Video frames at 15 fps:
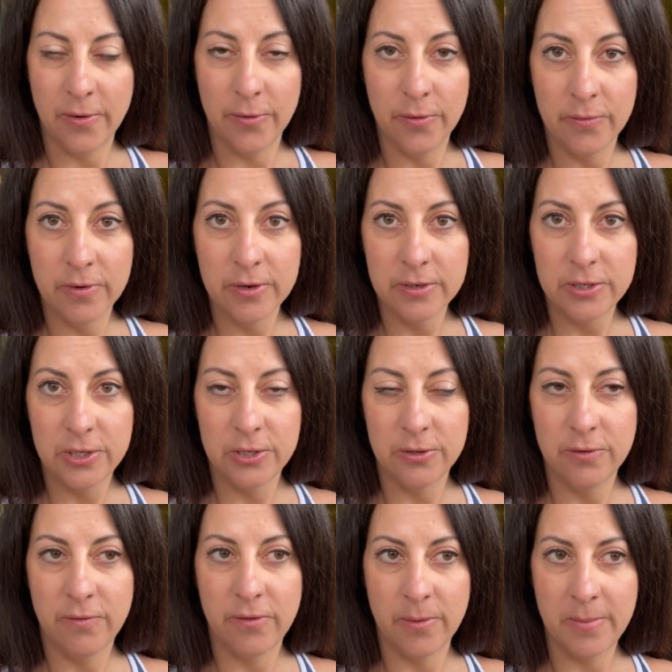over
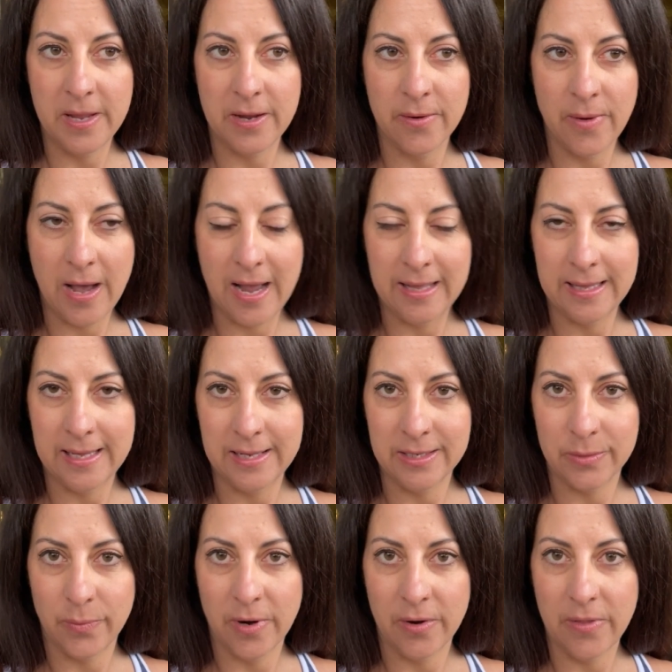to Flamingo Islands,
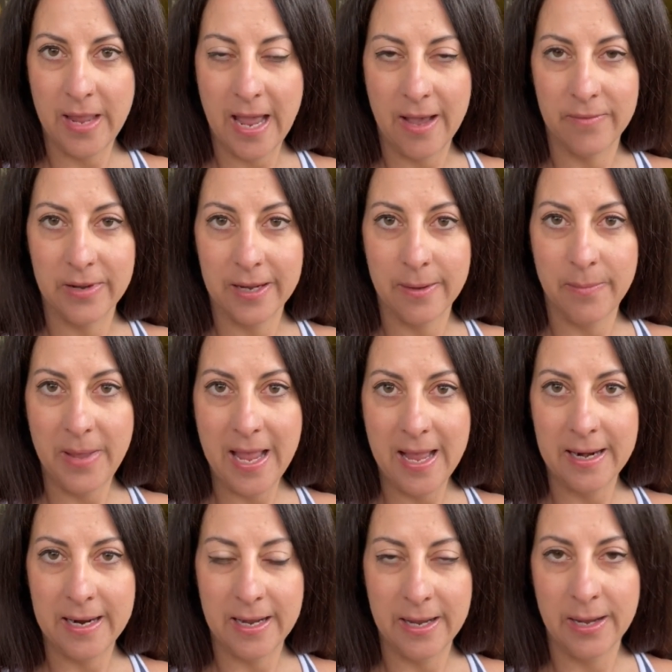where they have a
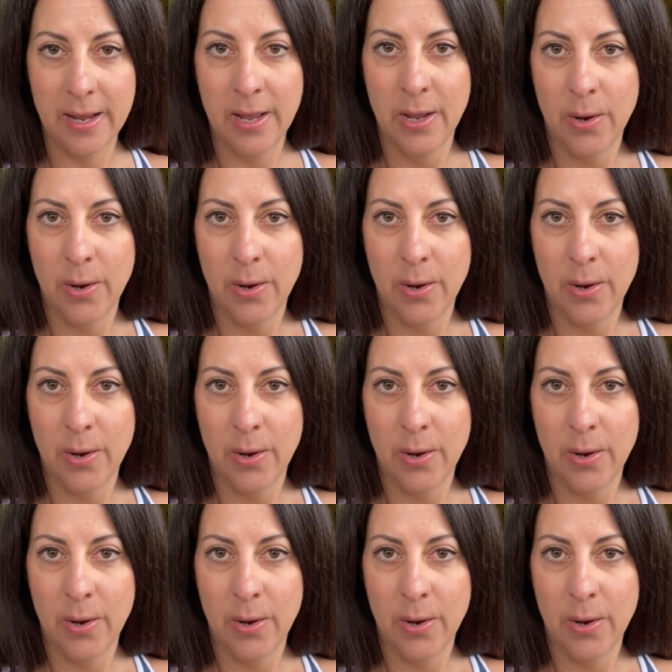cabana